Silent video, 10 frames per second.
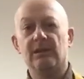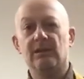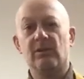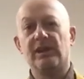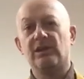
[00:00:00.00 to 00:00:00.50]

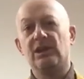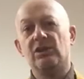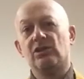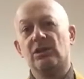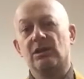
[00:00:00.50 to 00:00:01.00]
the great
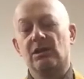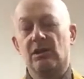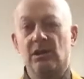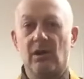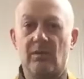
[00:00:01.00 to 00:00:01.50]
teaching
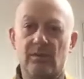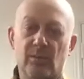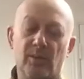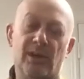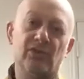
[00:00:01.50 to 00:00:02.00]
offered
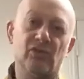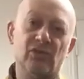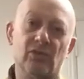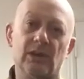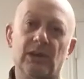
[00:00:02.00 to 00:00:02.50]
by Master
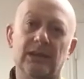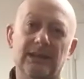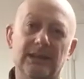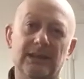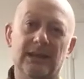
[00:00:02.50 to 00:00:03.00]
Dogen,
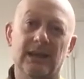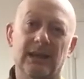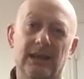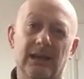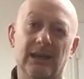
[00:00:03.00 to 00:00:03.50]

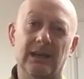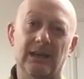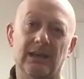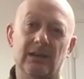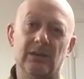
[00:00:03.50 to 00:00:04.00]

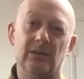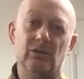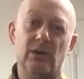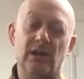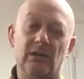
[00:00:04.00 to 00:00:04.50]
in
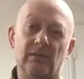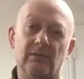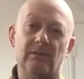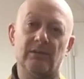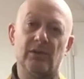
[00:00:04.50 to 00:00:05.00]

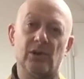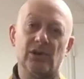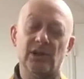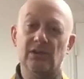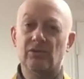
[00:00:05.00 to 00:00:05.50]

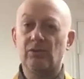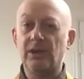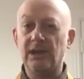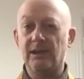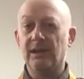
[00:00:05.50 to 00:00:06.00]

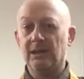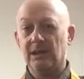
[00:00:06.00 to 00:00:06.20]
1233.